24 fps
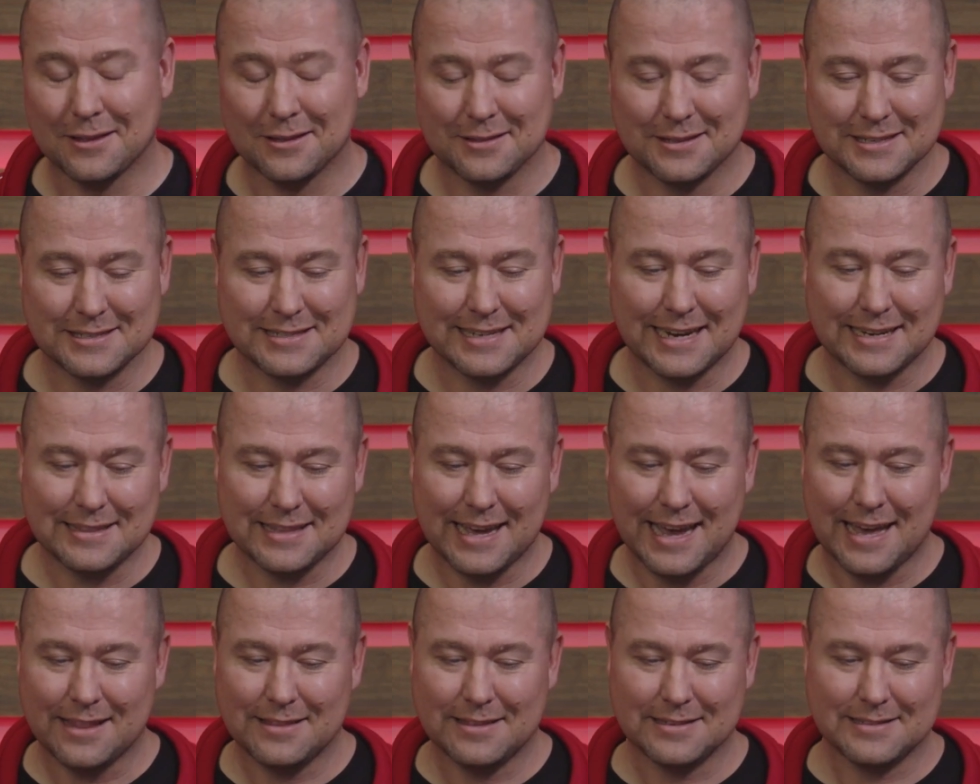The
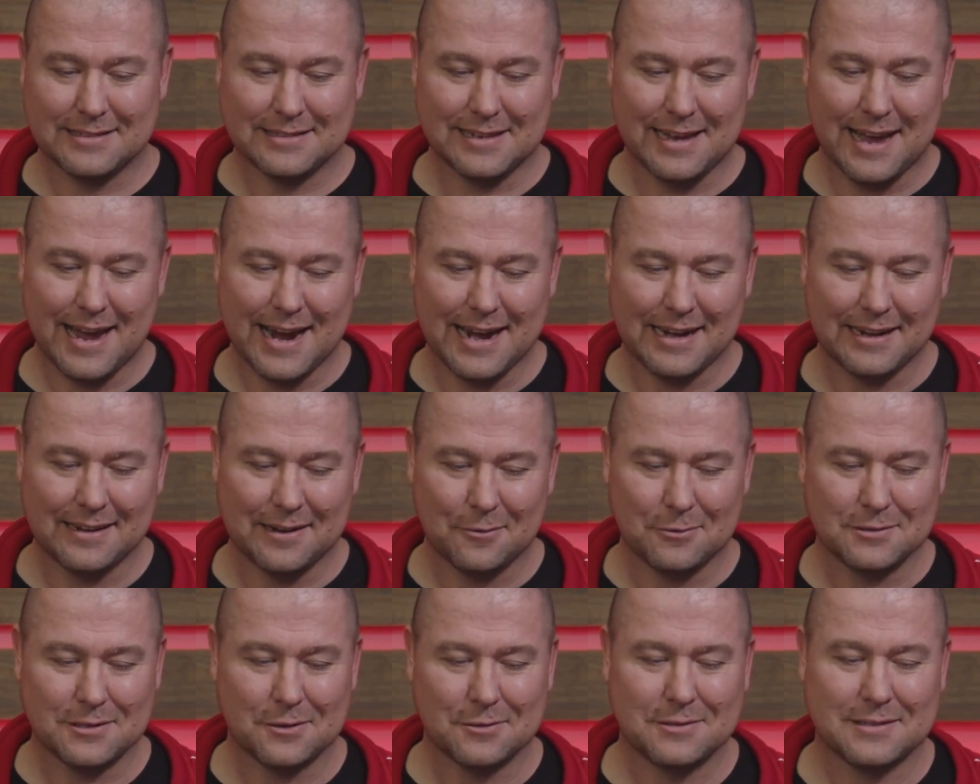saying, they had this
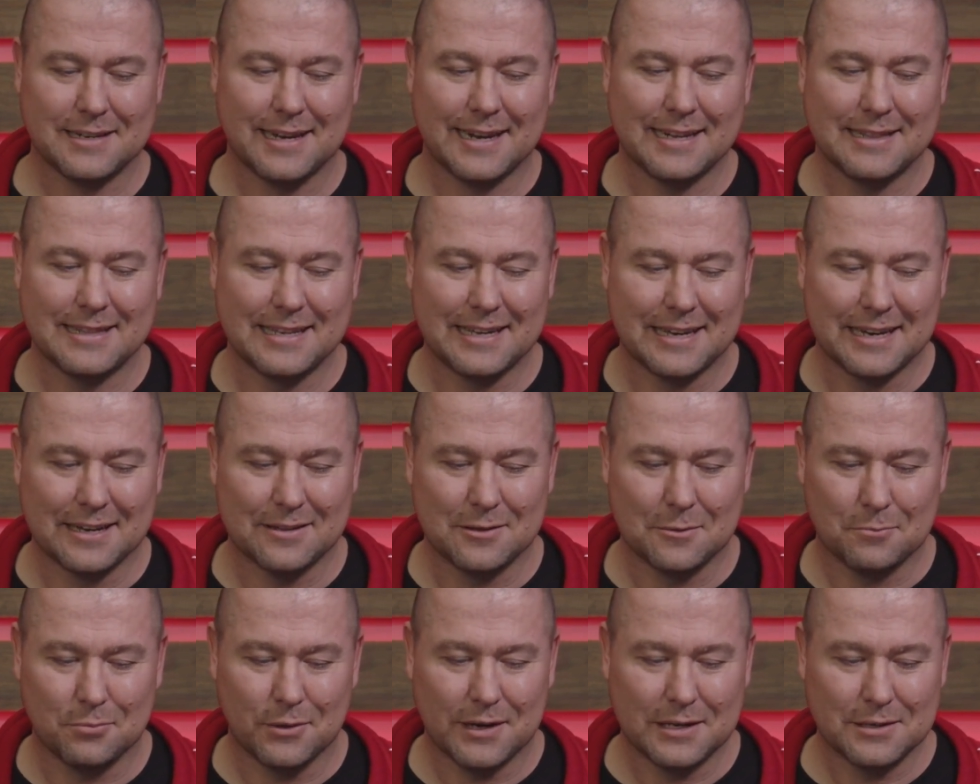sign that was outside
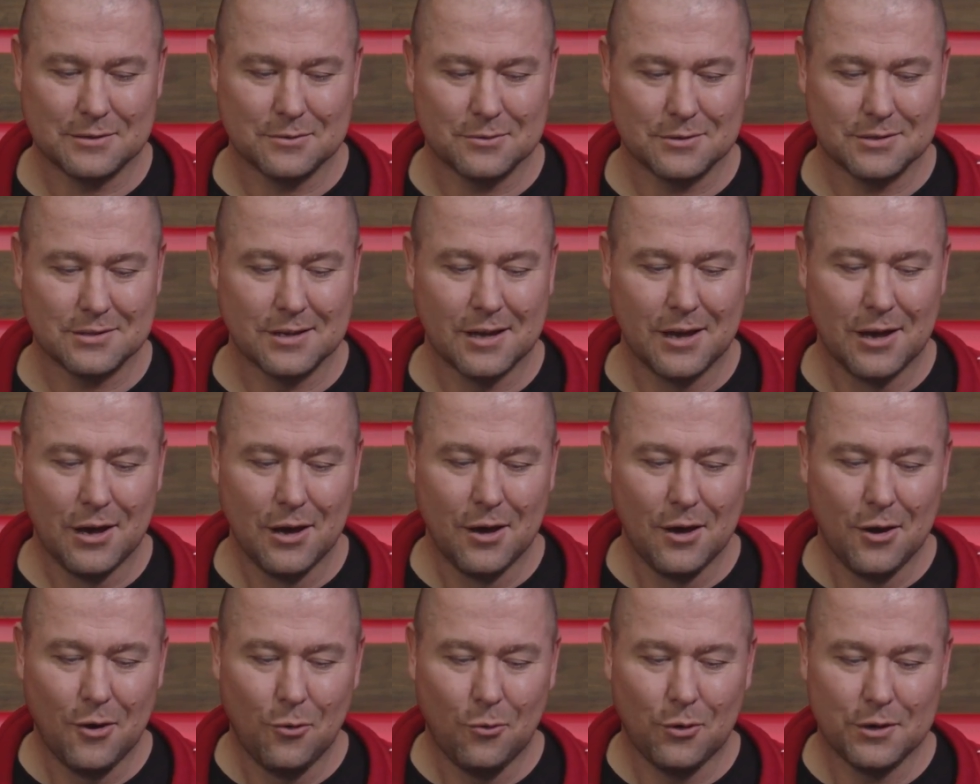the place, was,
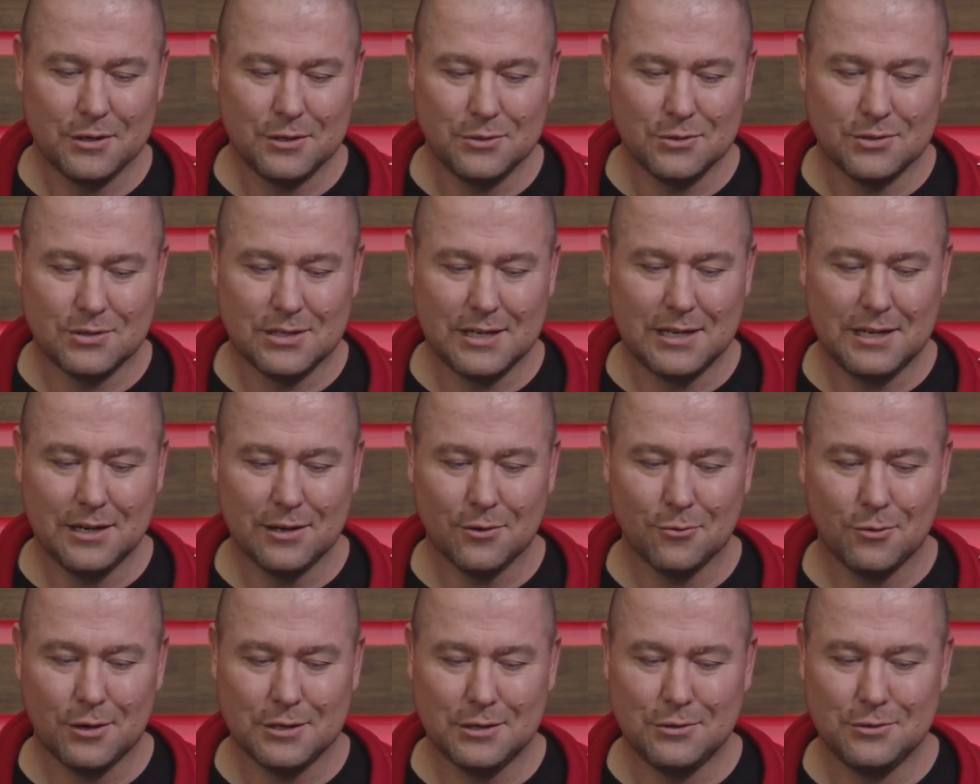"What you see
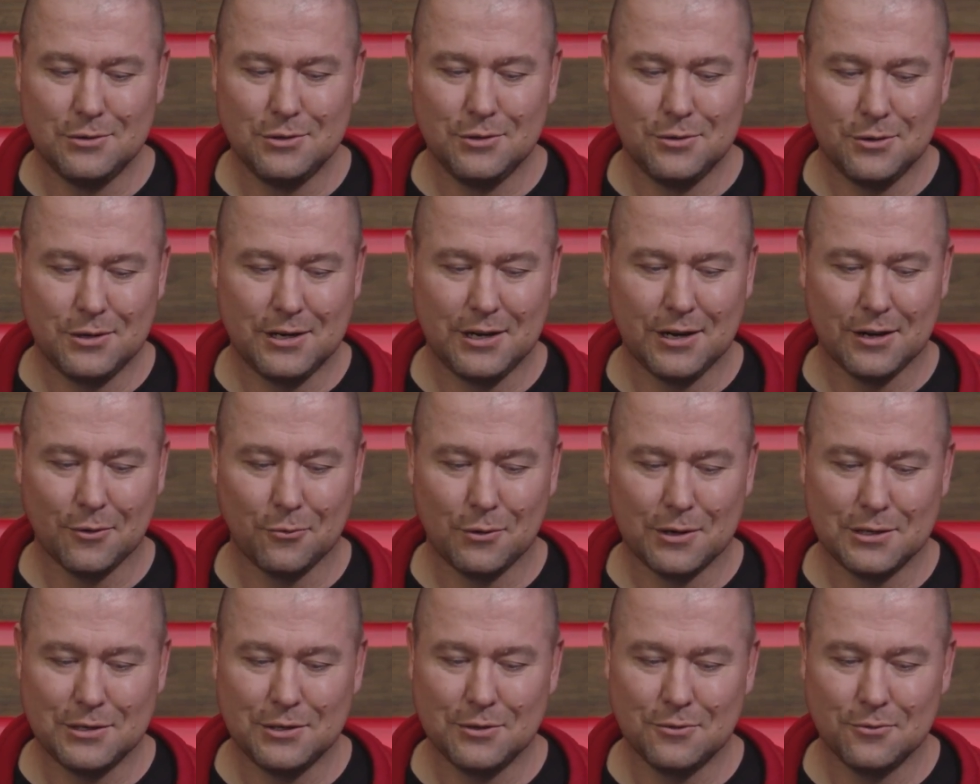here, what you do
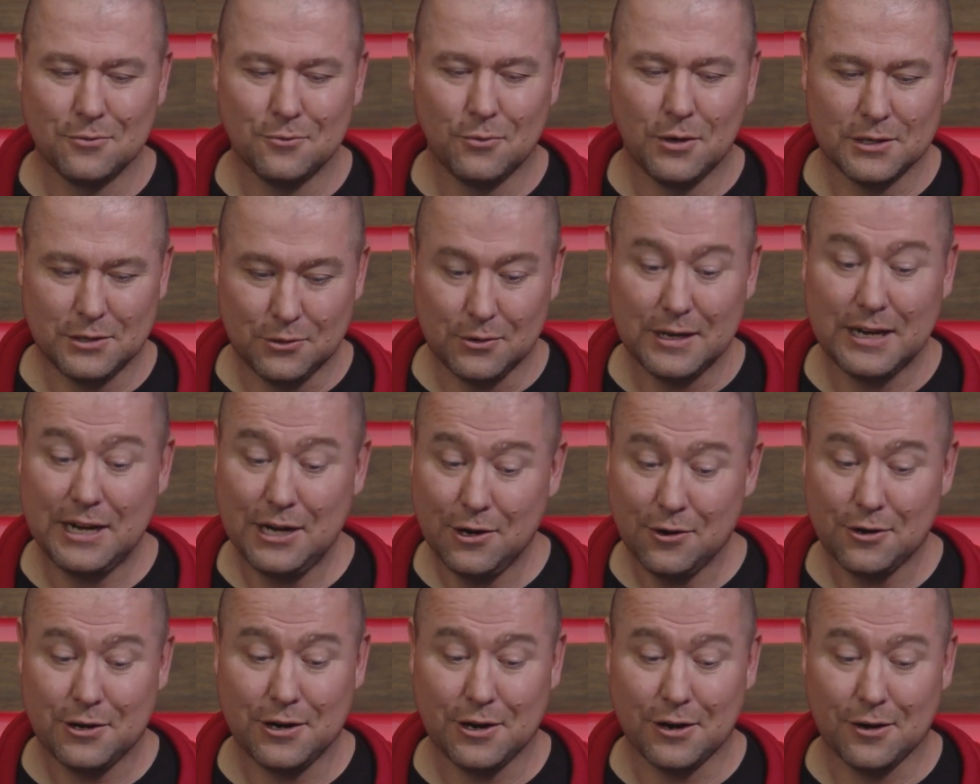here, what you
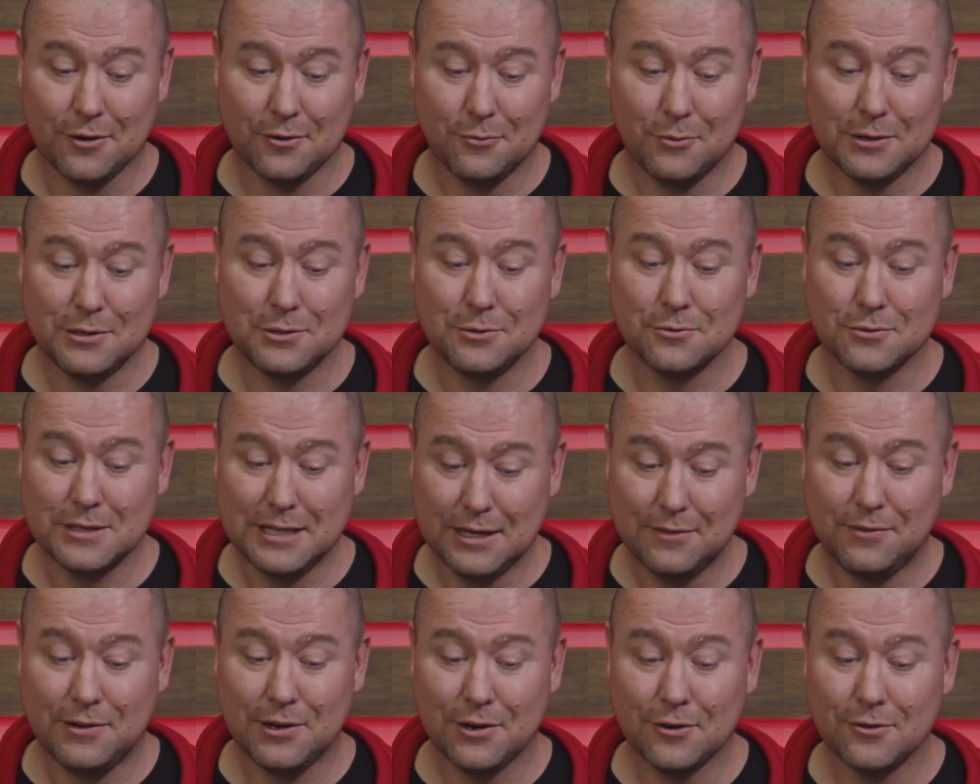hear here, when you
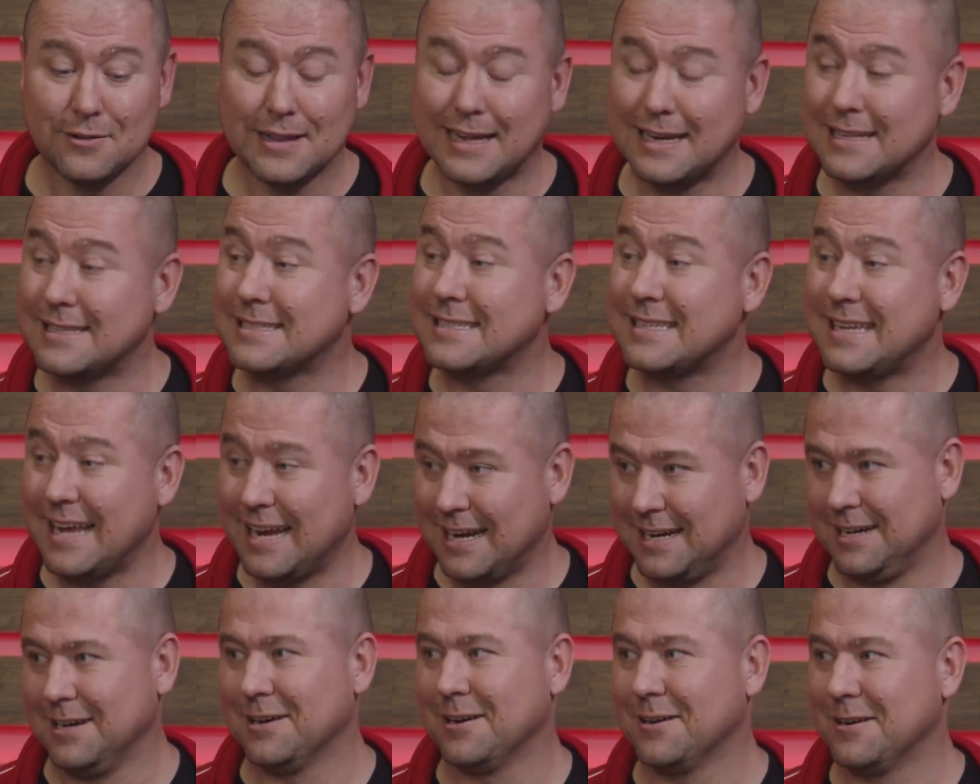leave here, let it
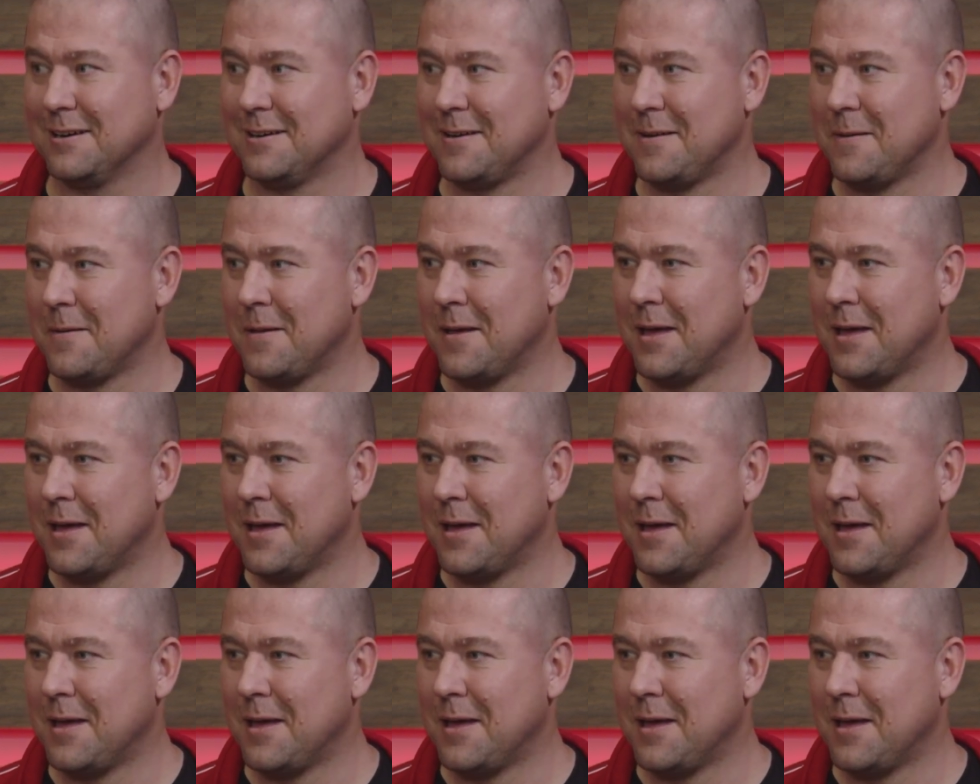stay here."